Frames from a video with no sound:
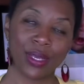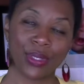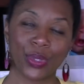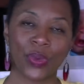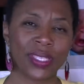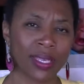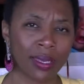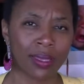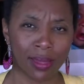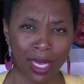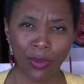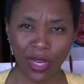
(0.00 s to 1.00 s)
So it's a
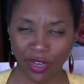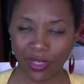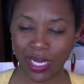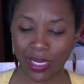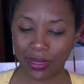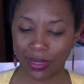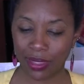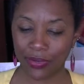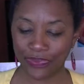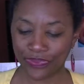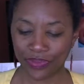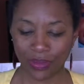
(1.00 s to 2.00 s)
good thing when you're tested,
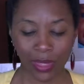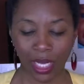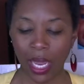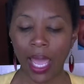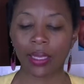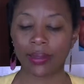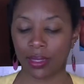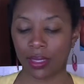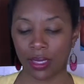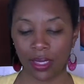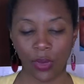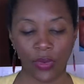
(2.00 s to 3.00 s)
an
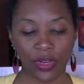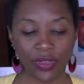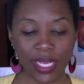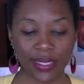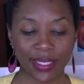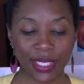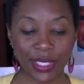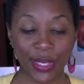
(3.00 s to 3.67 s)
excellent thing when you're tested.